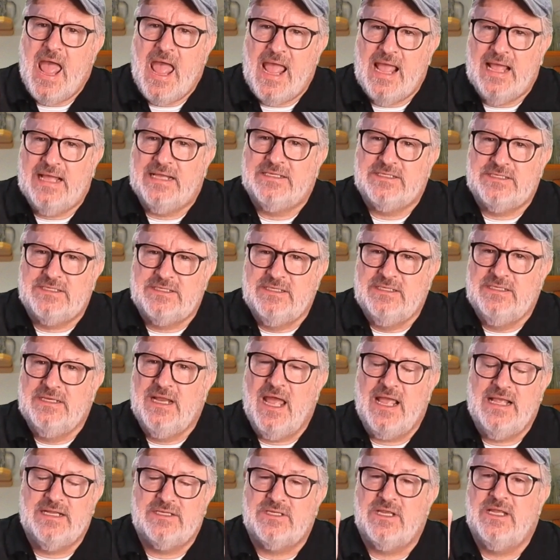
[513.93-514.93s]

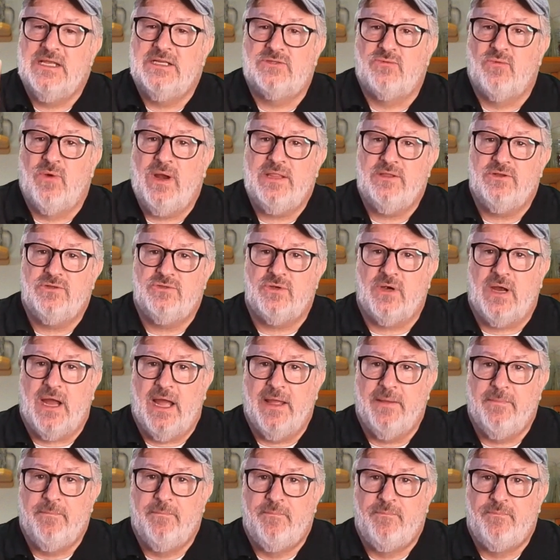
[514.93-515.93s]
It's rather
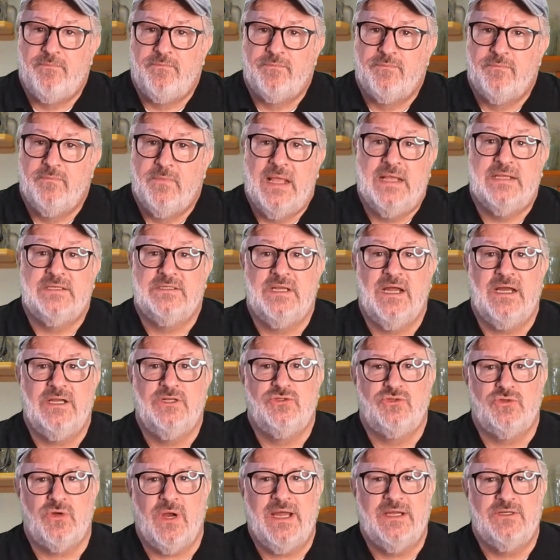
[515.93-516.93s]
dry. It's
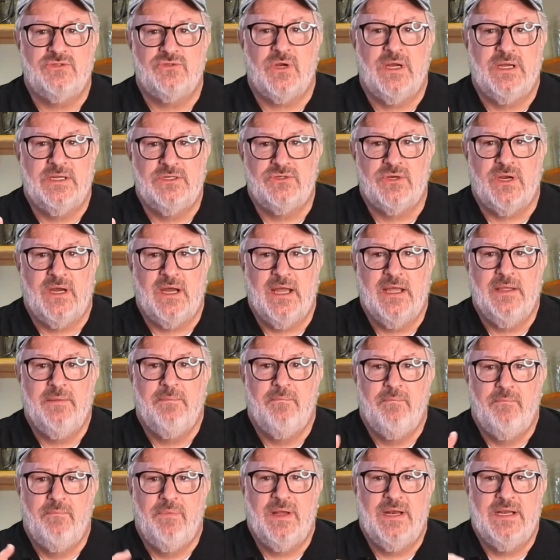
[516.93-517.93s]
not dry,
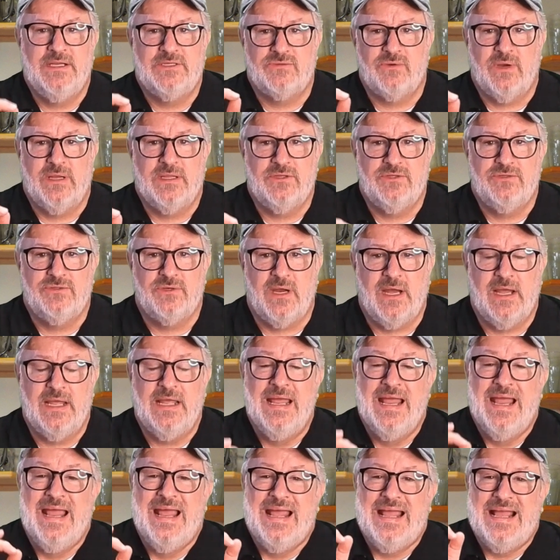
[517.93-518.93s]
but it's rather dry.
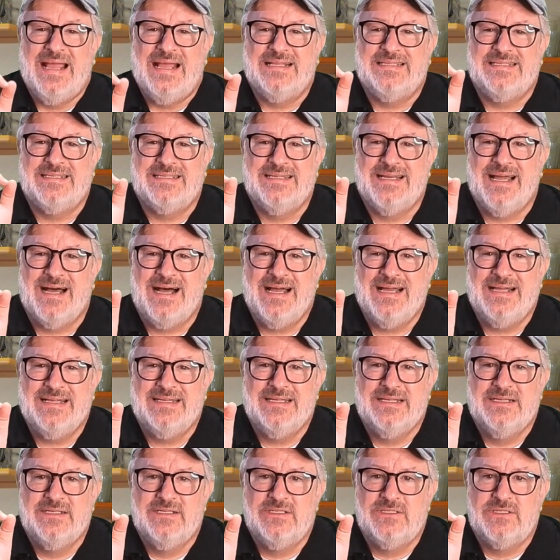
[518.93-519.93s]
It's
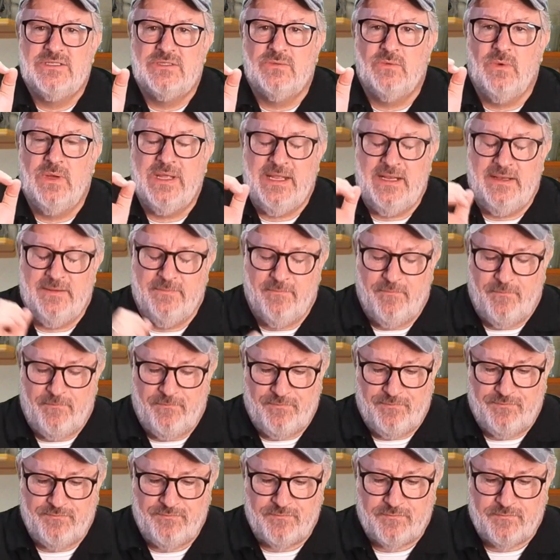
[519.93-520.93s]
not sweet.
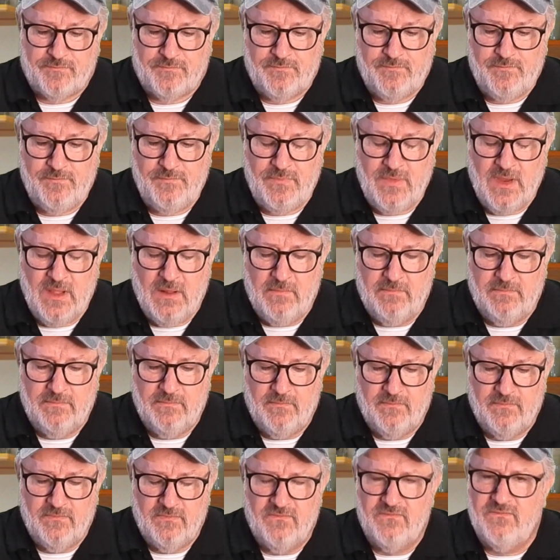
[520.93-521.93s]

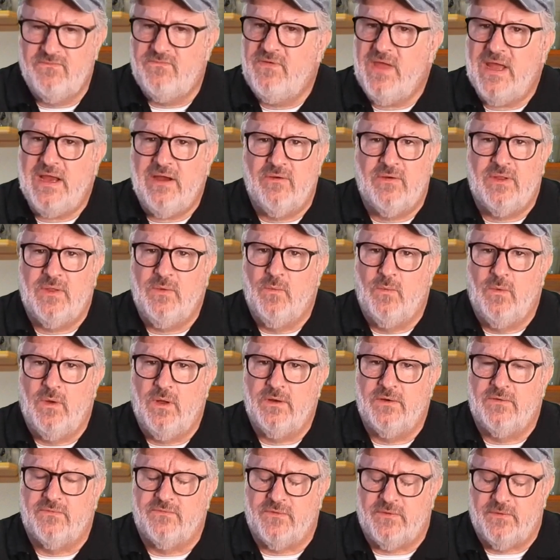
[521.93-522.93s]
Very
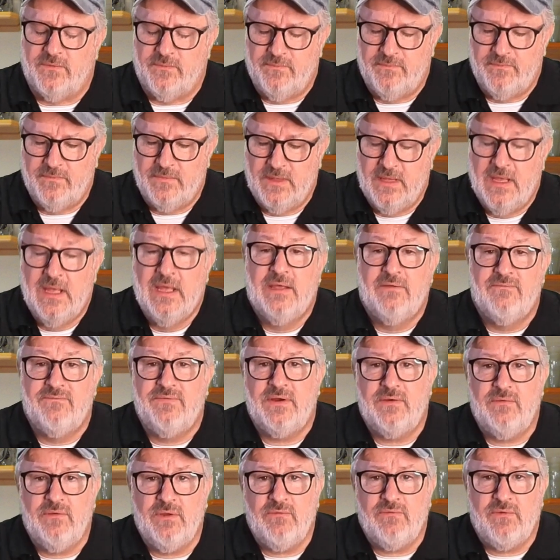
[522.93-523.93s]
wonderful.
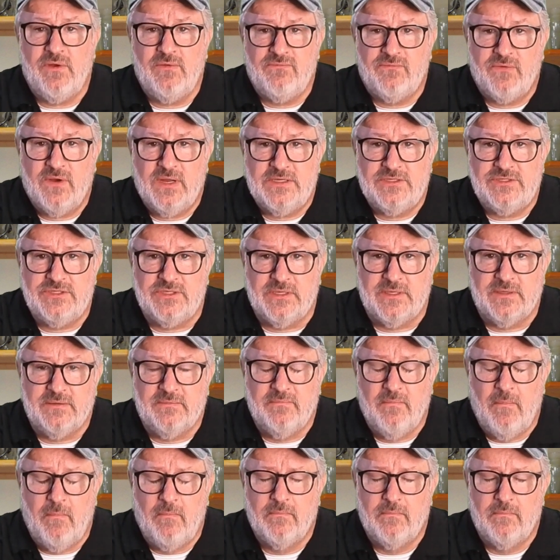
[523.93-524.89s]
Very refreshing.